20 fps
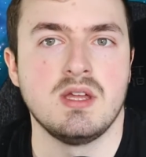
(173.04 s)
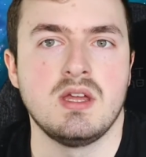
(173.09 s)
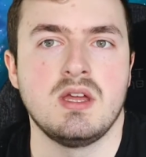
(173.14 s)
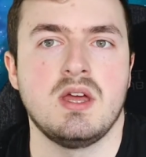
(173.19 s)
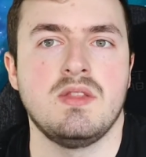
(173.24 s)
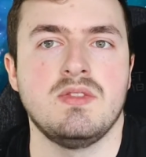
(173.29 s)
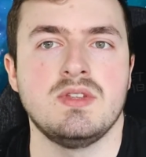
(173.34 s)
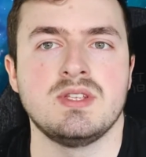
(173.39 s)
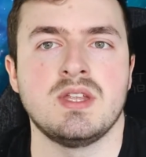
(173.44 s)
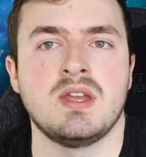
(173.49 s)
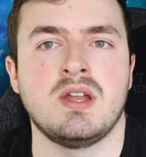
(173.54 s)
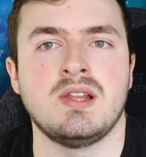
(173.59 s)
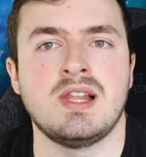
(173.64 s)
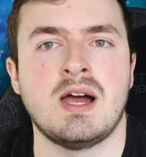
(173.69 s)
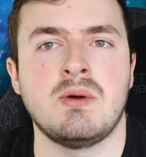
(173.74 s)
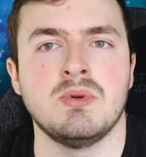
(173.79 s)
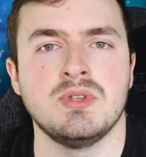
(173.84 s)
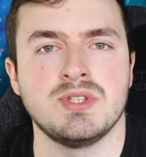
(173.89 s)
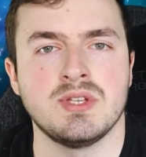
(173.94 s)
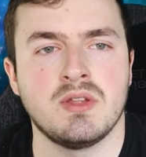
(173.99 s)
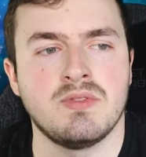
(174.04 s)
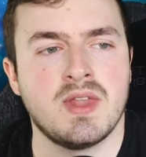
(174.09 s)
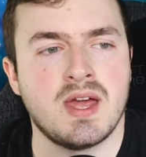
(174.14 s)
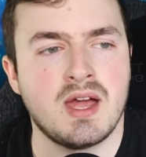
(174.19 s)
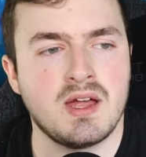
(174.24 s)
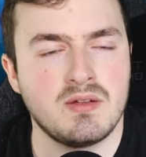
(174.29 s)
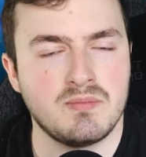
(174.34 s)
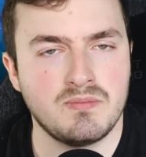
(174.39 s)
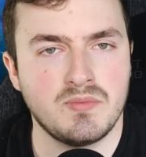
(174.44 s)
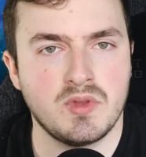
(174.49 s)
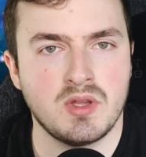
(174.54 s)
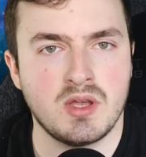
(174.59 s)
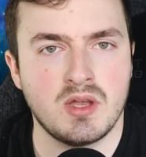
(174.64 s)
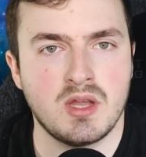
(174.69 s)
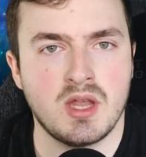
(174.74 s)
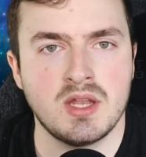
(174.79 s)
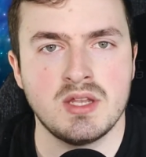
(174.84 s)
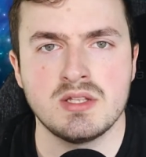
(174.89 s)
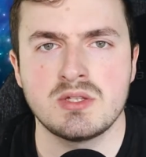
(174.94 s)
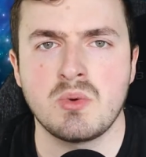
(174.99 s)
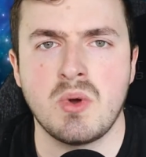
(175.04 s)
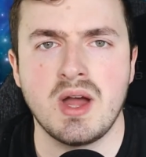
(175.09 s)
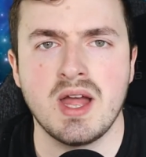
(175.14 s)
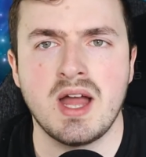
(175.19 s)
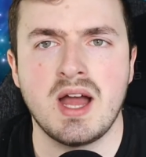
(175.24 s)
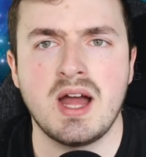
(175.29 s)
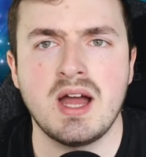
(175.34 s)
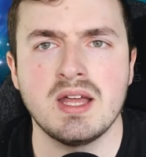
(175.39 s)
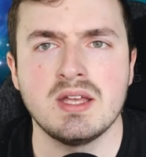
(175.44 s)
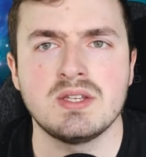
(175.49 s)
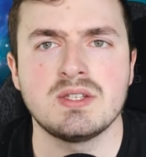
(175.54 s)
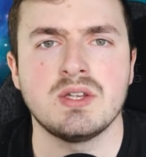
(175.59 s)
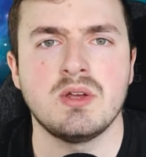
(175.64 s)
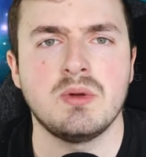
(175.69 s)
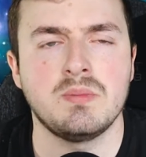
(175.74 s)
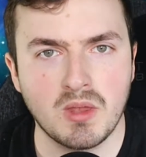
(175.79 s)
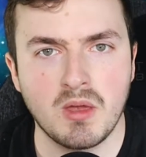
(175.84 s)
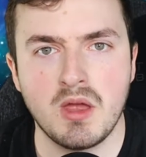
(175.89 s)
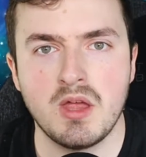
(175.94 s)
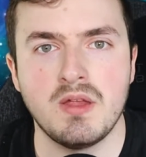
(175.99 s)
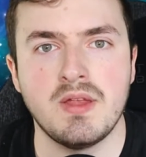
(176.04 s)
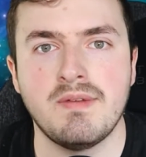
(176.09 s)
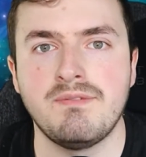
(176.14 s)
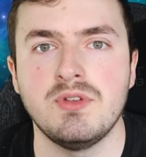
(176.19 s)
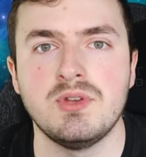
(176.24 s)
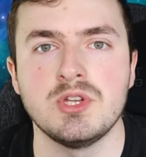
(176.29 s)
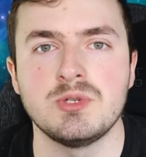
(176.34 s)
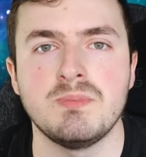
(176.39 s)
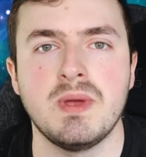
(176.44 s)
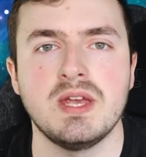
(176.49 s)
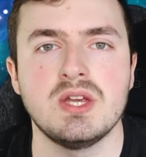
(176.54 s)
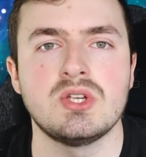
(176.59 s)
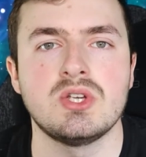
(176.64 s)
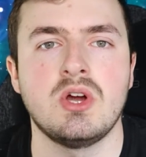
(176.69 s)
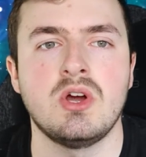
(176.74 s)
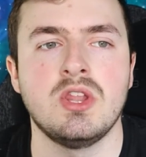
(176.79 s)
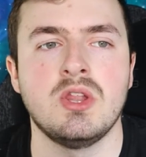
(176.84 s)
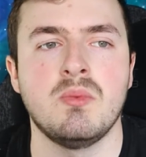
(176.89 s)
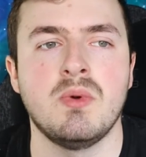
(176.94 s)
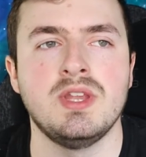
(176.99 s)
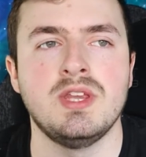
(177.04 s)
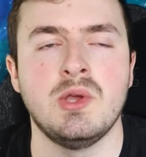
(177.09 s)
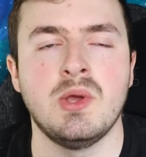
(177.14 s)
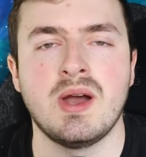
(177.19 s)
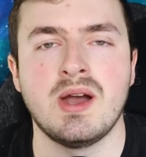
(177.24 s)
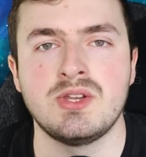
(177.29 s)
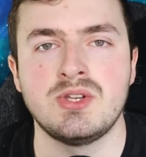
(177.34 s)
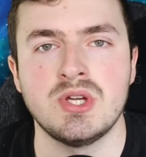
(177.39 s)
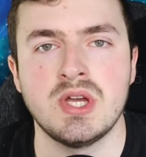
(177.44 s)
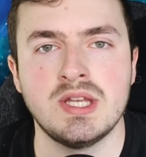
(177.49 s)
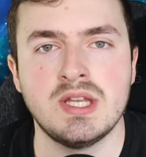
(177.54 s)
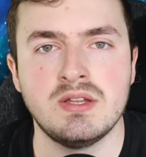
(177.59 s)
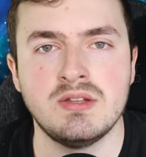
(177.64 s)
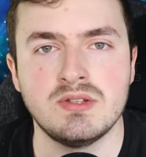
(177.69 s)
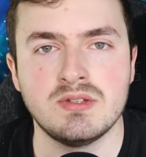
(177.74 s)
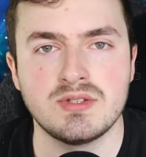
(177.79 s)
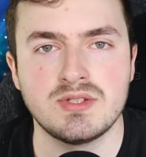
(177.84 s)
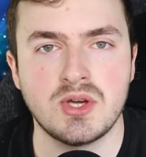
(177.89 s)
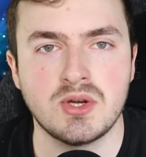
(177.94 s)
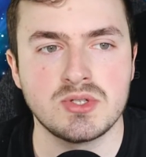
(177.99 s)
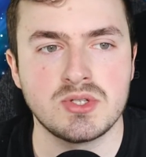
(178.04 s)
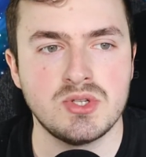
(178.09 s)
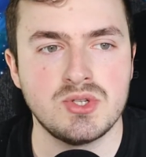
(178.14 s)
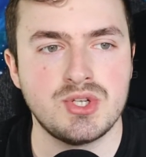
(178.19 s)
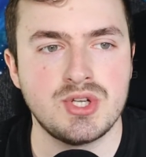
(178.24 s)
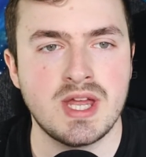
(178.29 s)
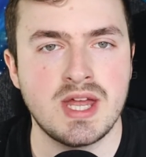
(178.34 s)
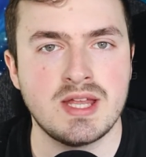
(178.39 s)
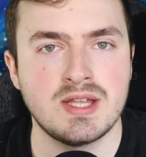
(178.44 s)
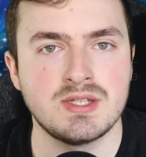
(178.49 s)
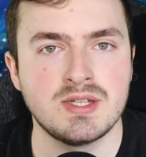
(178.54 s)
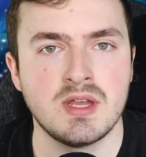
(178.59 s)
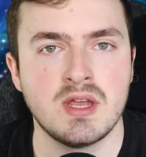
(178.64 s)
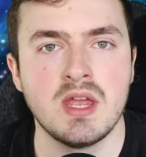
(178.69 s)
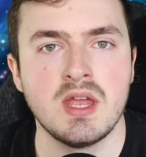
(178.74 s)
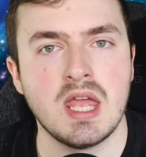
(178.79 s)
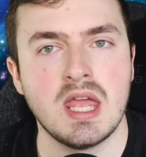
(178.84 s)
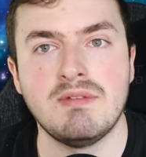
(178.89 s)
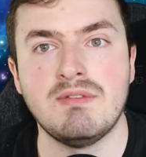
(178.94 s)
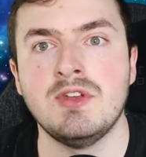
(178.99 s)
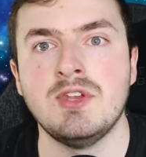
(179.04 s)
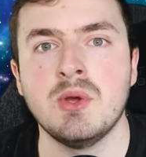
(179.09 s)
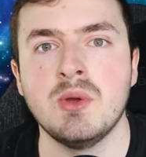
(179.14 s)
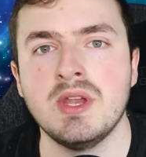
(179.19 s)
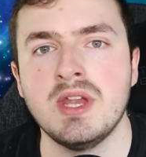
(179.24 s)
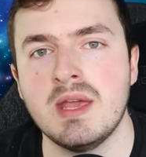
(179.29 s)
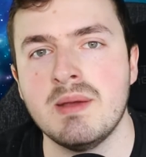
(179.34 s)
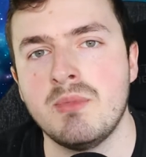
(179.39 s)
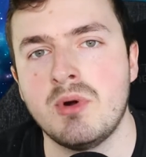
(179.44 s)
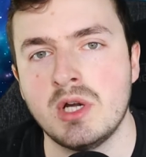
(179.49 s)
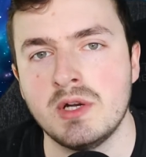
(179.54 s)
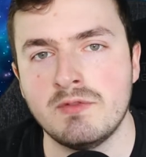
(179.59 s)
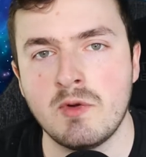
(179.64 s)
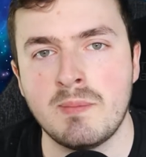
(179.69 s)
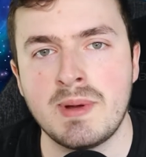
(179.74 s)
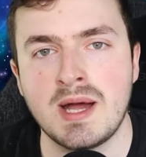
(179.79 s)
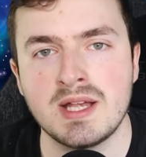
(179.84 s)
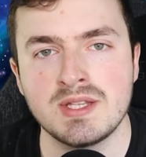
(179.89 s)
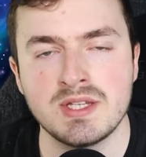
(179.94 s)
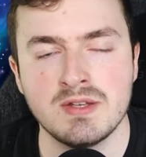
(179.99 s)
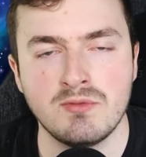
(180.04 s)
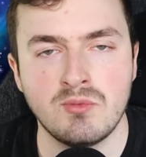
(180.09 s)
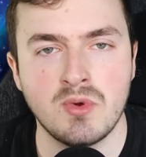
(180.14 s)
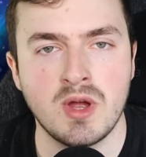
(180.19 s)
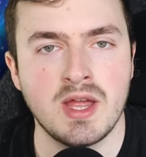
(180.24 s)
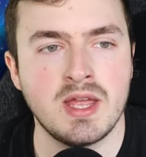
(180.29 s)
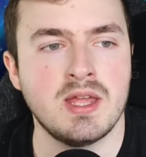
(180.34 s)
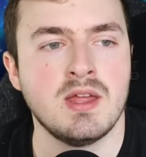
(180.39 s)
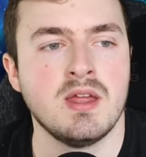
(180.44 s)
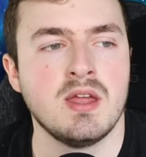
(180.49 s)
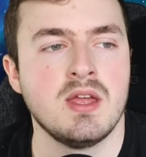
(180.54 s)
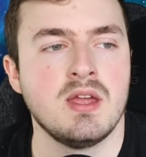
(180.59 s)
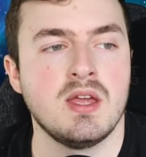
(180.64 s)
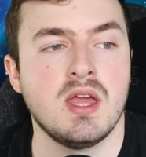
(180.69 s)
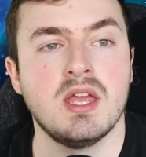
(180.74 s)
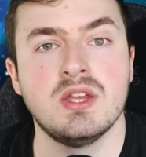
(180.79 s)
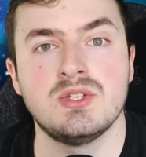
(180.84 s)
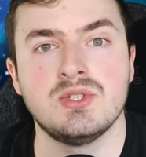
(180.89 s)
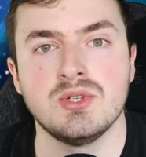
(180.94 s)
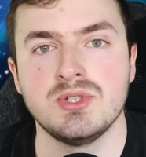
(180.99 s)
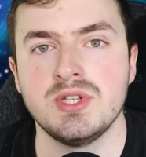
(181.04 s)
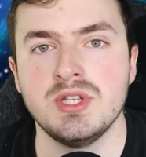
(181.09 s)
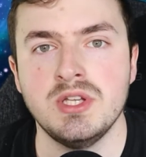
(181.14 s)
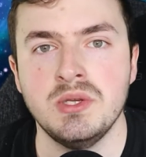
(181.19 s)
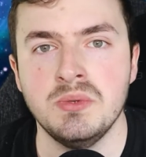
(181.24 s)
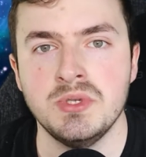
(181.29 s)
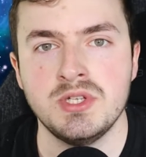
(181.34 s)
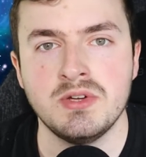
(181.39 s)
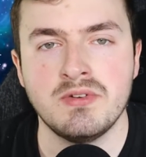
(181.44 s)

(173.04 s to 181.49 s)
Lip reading: and there's an allowance on that. And it's quite high. So if you just make sure that when you are trading stocks and shares, if you're doing it in more of a passive way, it's just to use